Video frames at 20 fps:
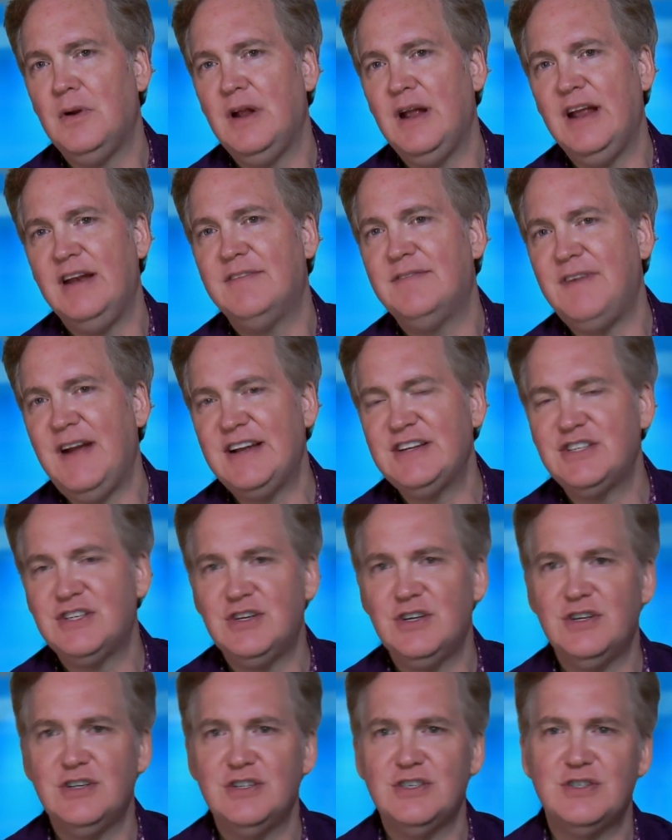
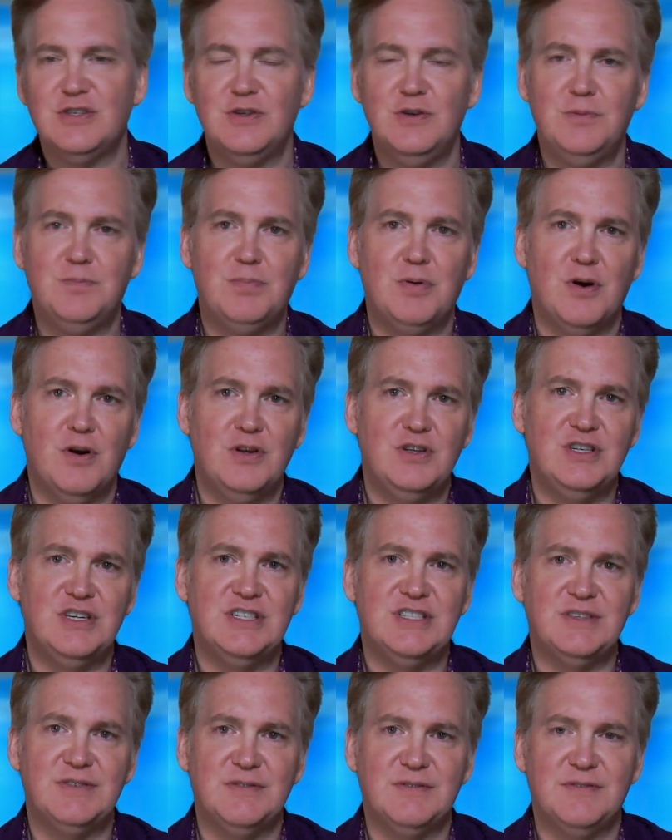investors who
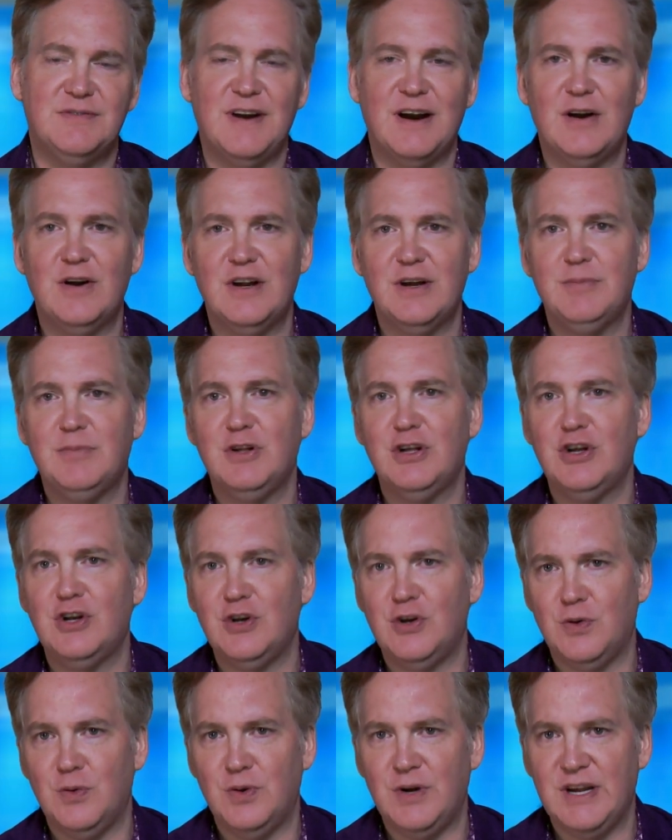purchase variable
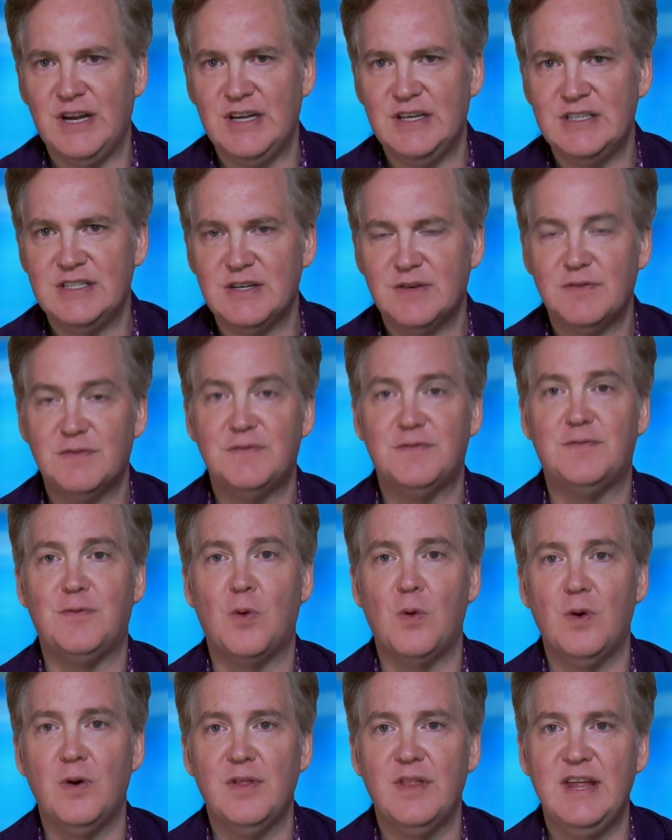annuities
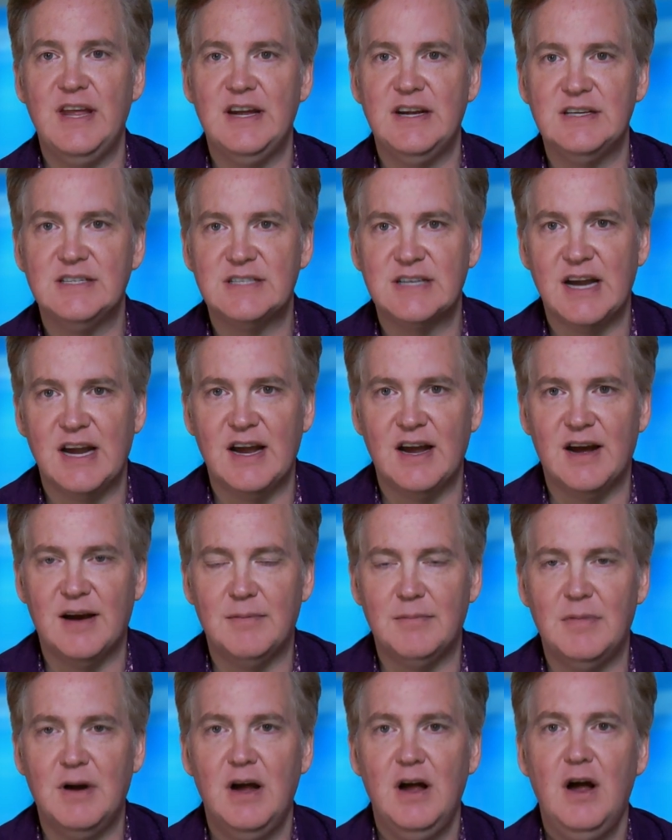for the
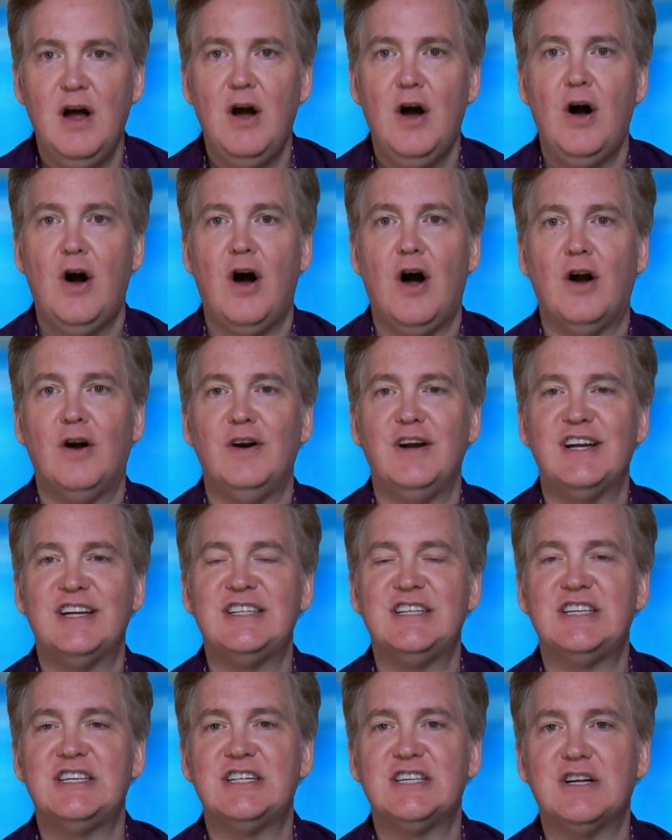exam are
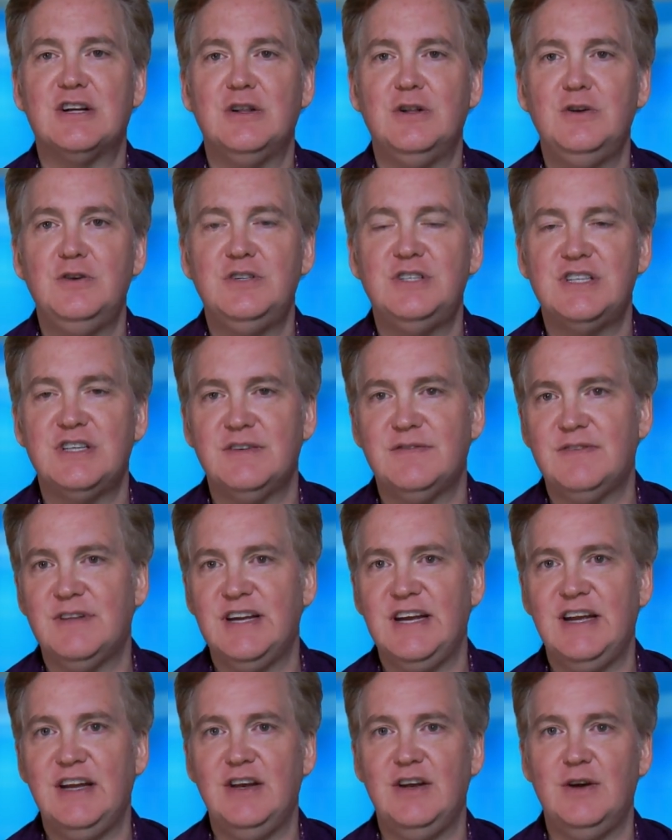
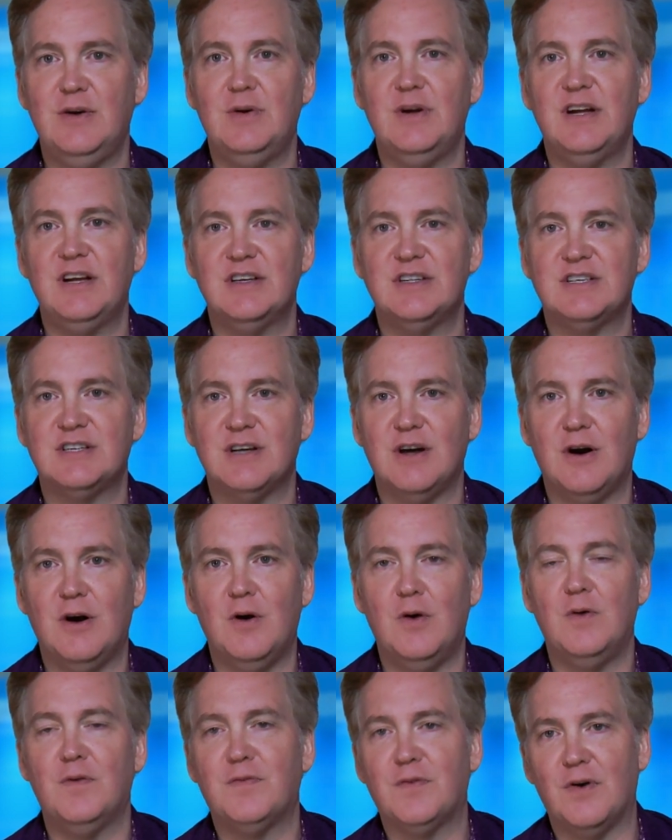exclusively doing
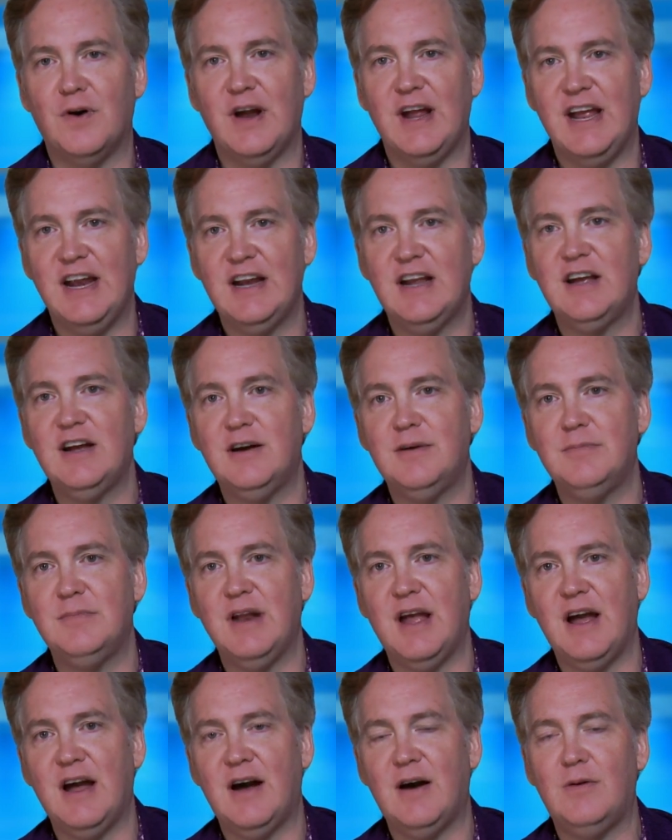so for income
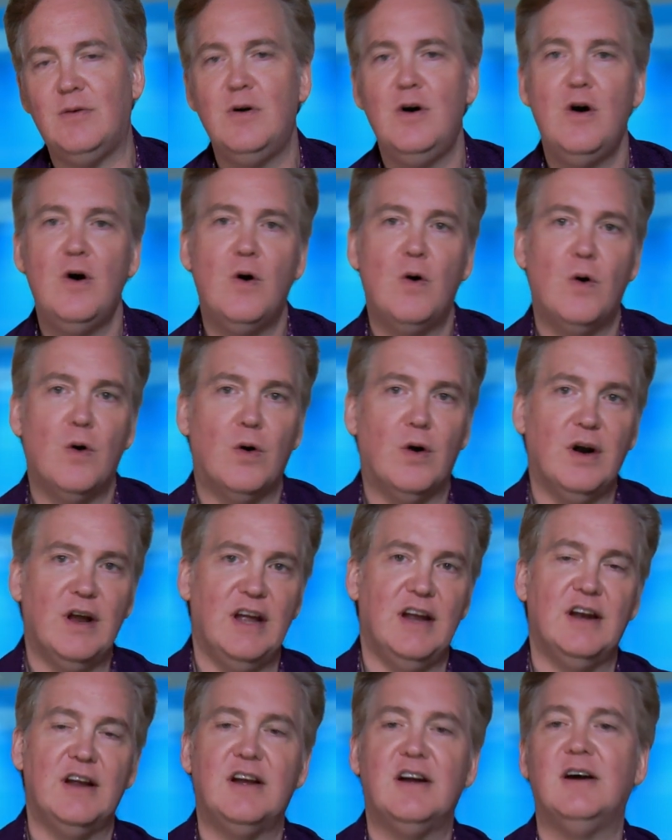now or
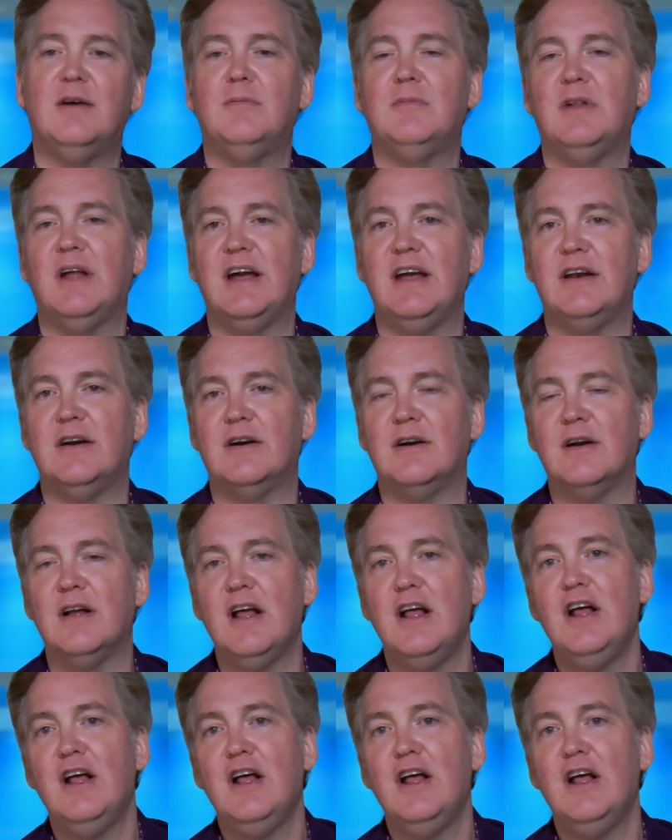income later.